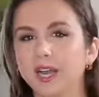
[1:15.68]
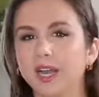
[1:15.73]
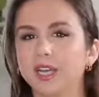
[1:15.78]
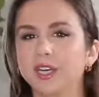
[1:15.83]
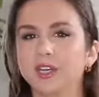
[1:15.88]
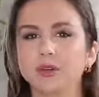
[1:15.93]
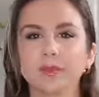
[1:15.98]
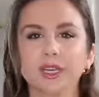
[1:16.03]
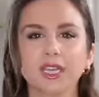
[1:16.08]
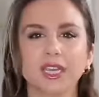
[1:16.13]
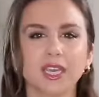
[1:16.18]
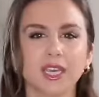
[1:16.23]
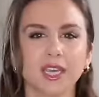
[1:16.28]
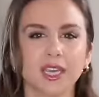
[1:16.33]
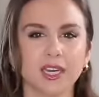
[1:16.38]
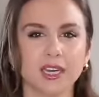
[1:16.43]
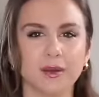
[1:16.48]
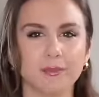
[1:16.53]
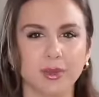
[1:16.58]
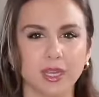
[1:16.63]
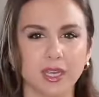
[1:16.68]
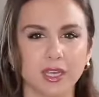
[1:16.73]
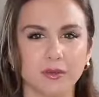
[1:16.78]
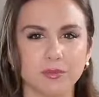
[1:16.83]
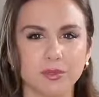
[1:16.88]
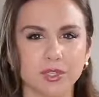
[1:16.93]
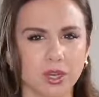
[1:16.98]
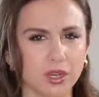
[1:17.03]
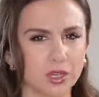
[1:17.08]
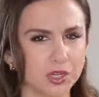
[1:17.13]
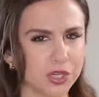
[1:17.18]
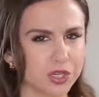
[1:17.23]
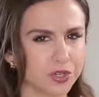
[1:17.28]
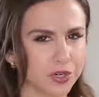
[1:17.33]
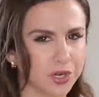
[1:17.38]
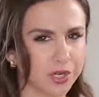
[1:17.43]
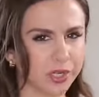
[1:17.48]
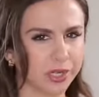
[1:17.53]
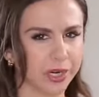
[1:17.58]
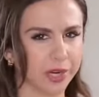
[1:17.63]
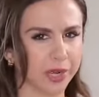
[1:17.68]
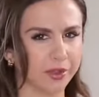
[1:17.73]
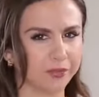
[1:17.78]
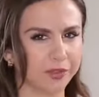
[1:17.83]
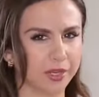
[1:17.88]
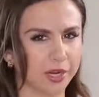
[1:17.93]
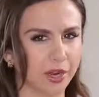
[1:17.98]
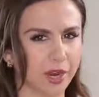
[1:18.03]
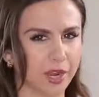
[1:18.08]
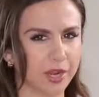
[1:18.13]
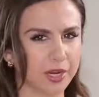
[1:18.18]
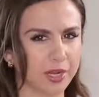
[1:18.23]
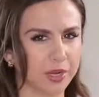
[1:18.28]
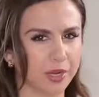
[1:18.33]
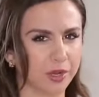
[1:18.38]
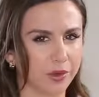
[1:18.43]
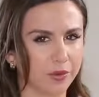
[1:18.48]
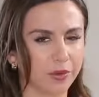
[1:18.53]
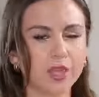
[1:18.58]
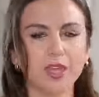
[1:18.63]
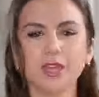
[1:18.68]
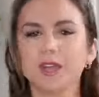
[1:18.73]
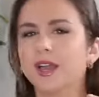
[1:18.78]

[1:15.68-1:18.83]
I know my Canada babes, y'all are struggling out there, I know.